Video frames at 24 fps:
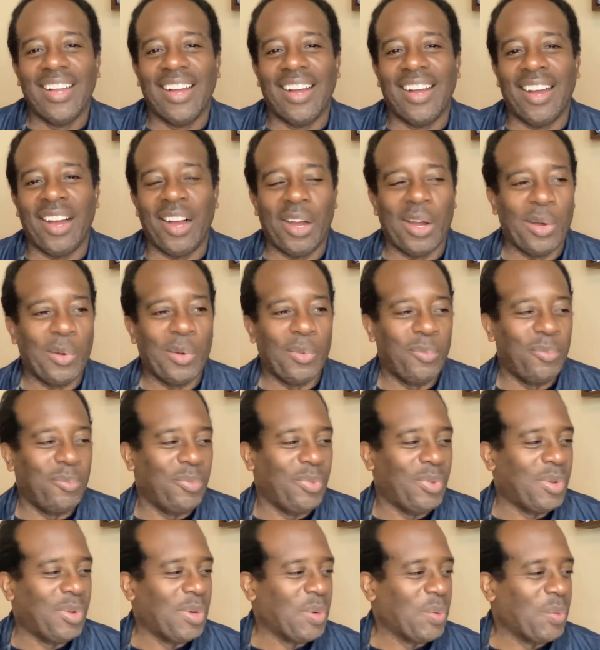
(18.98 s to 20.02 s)
or
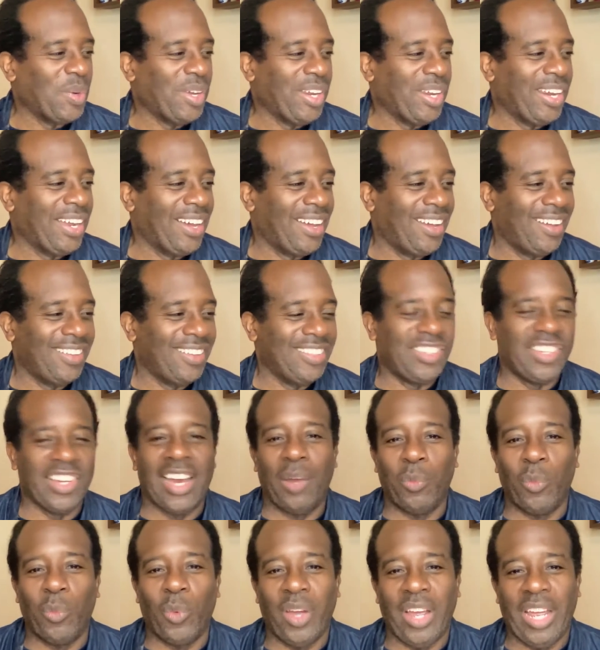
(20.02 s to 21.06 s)
when
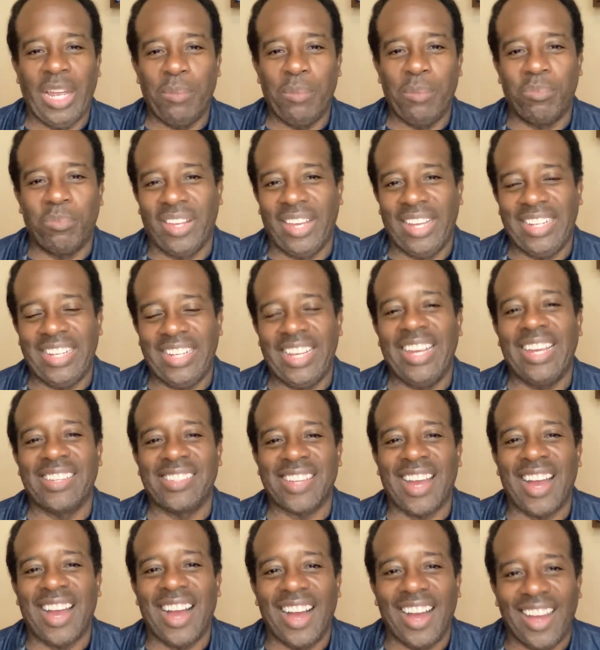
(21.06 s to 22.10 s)
John Wayne played Genghis
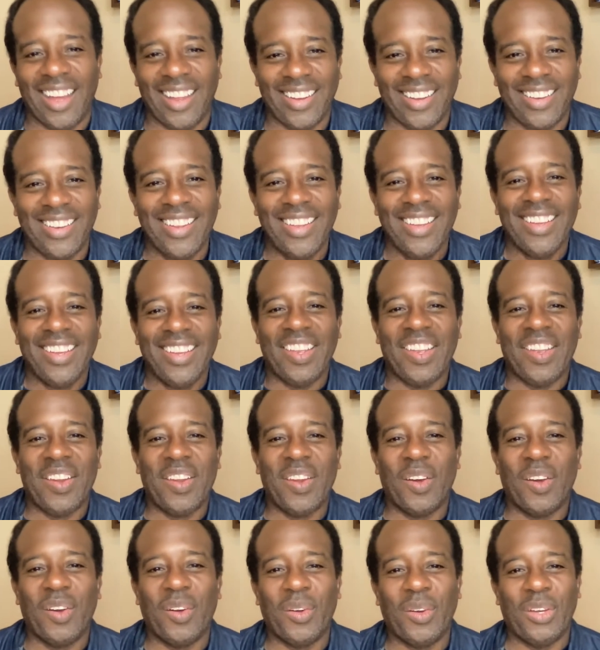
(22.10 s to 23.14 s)
Khan,
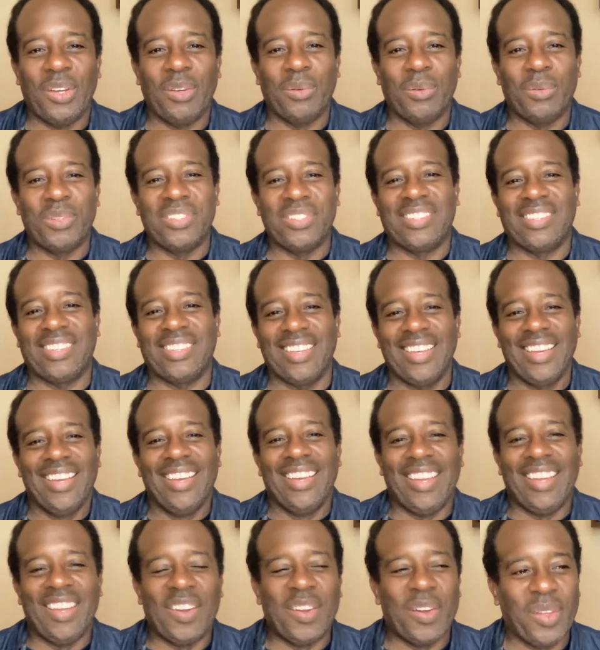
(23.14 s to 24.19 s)
it was
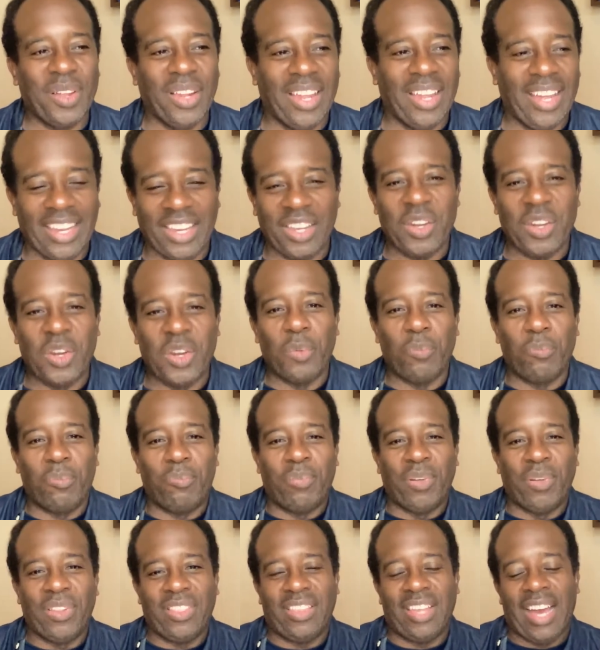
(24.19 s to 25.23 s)
they're like
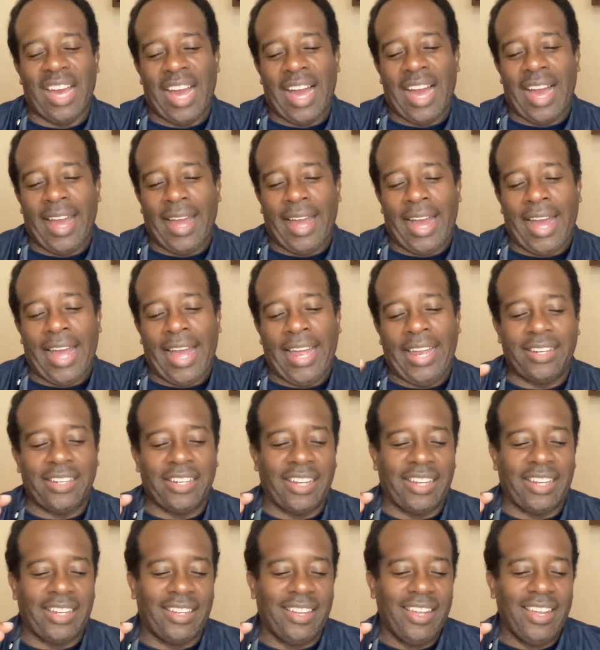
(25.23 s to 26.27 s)
but I
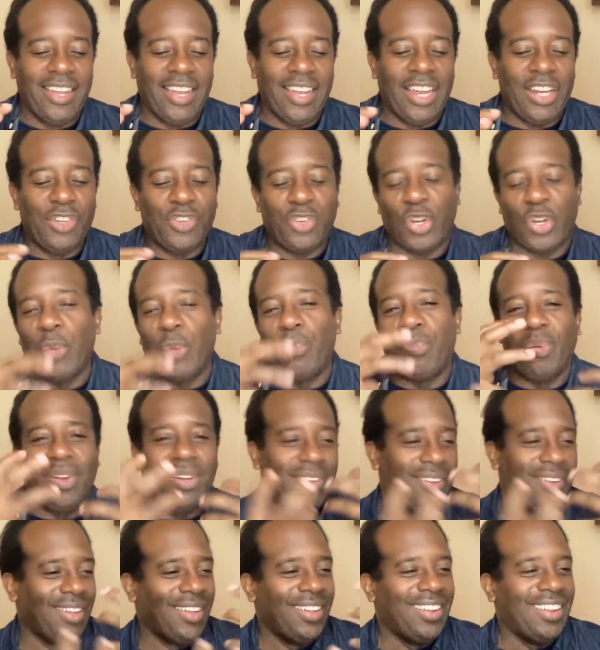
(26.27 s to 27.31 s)

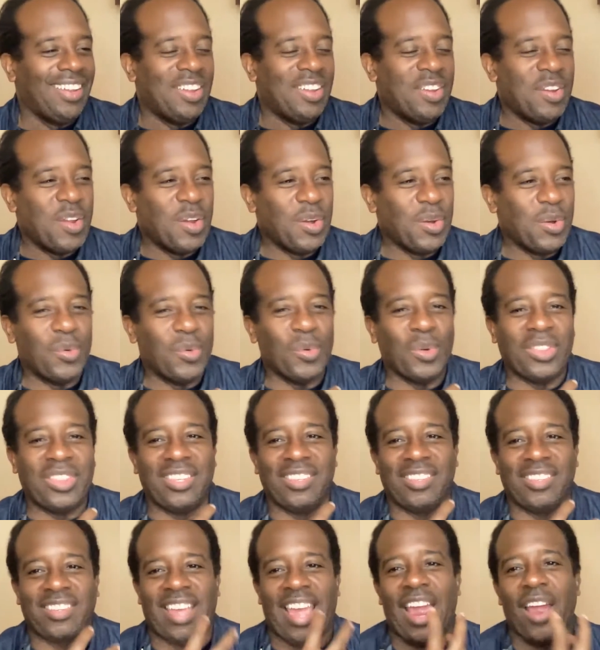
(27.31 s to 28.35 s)
interpret what
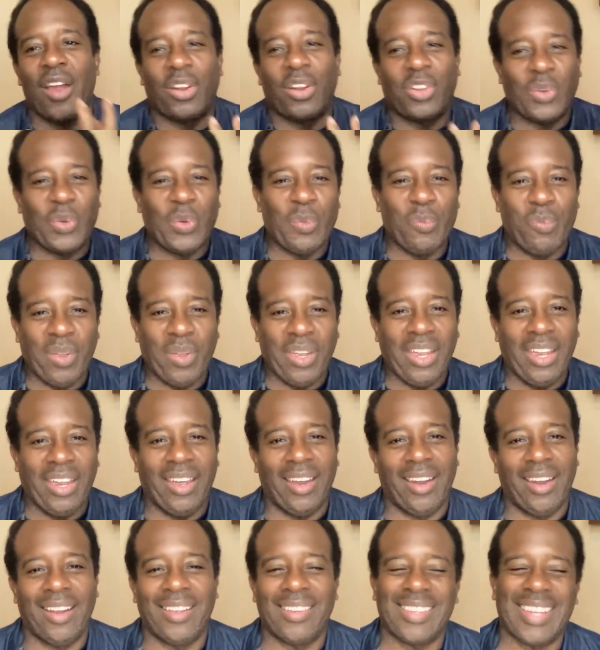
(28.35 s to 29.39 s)
this character would be,
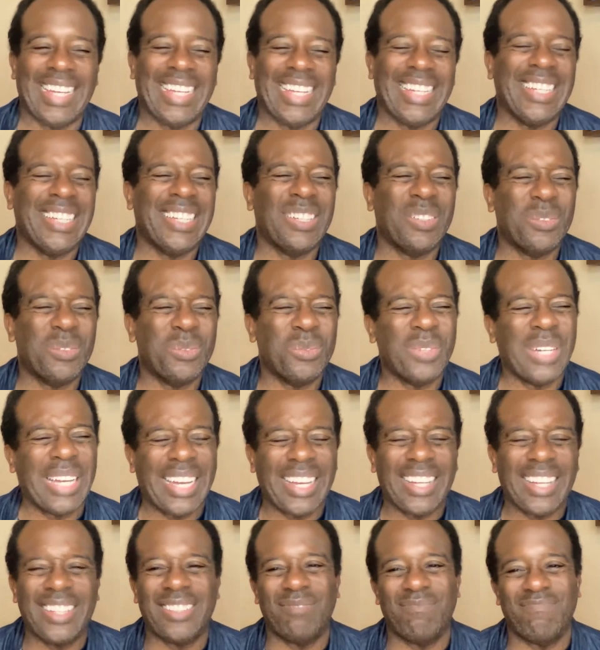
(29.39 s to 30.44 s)
and it's like,
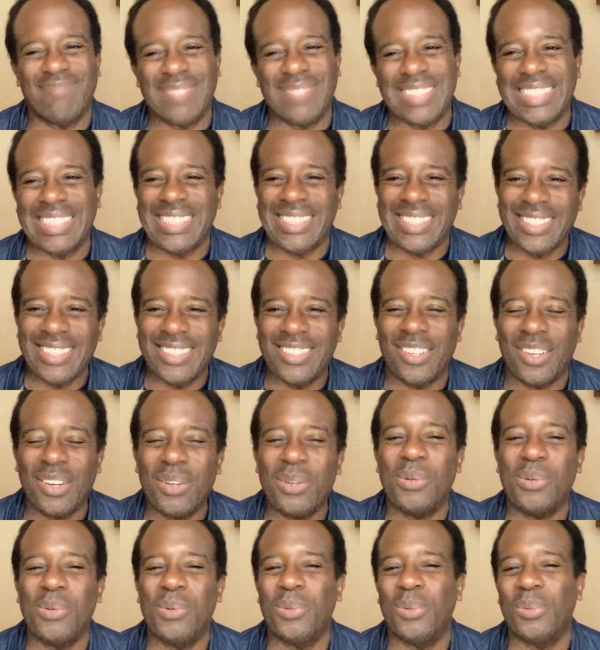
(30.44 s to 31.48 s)
well, you
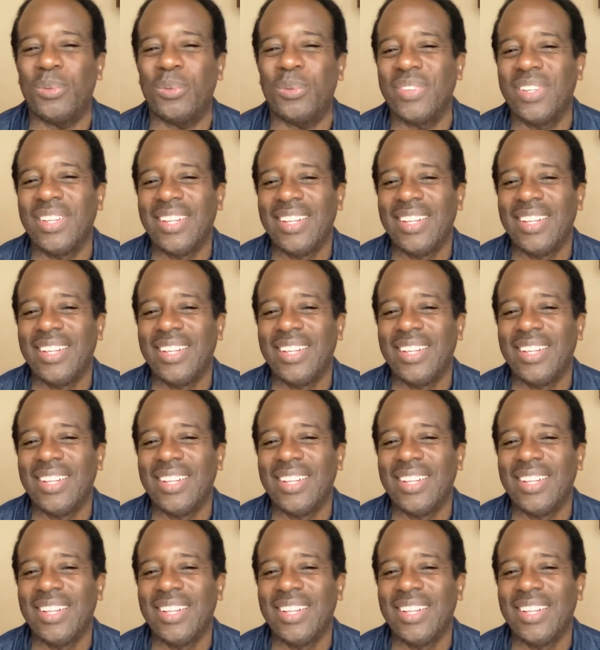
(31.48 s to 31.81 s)
know